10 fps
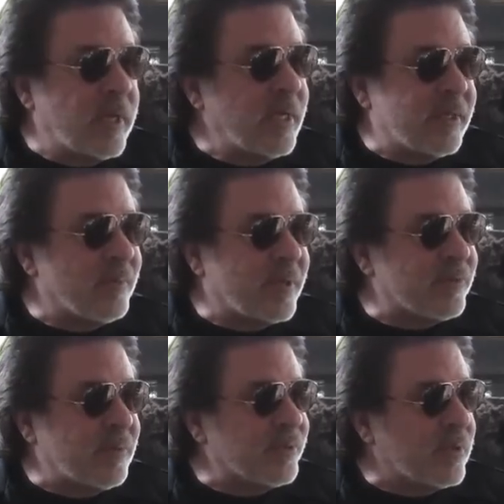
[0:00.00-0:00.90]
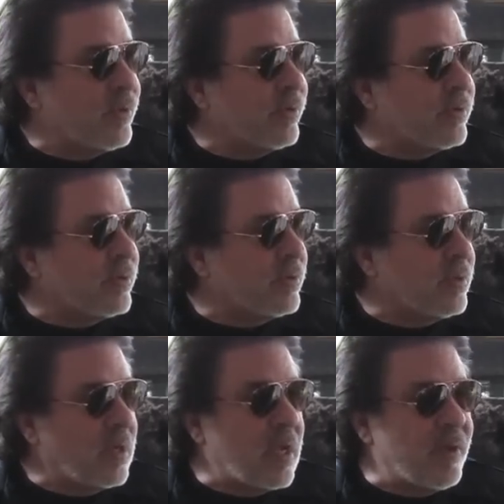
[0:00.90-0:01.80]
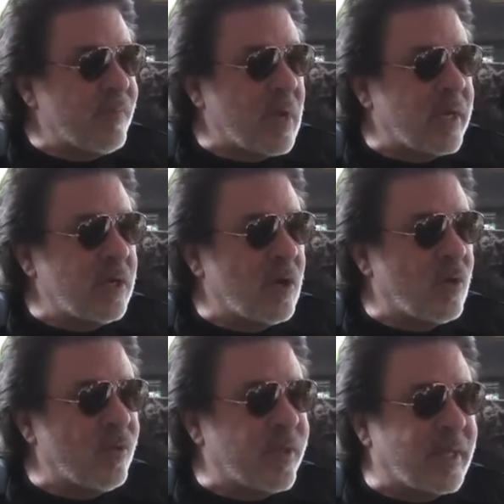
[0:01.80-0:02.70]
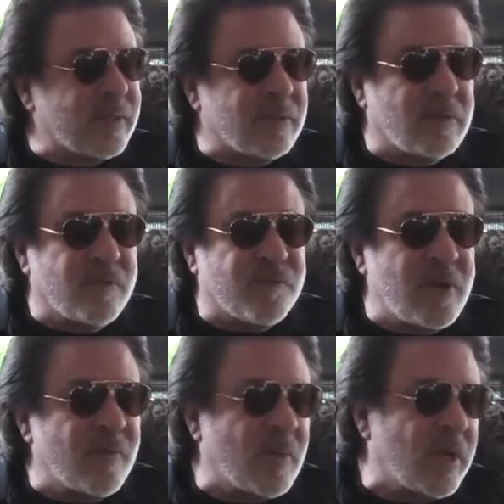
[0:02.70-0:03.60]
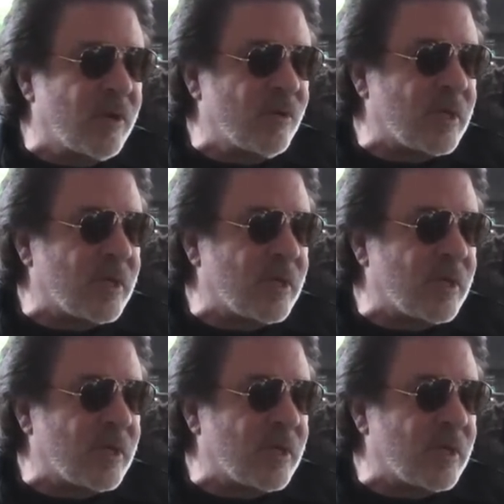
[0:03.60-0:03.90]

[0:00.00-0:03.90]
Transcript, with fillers: anything about stem cell research. Um, I know that a friend of mine who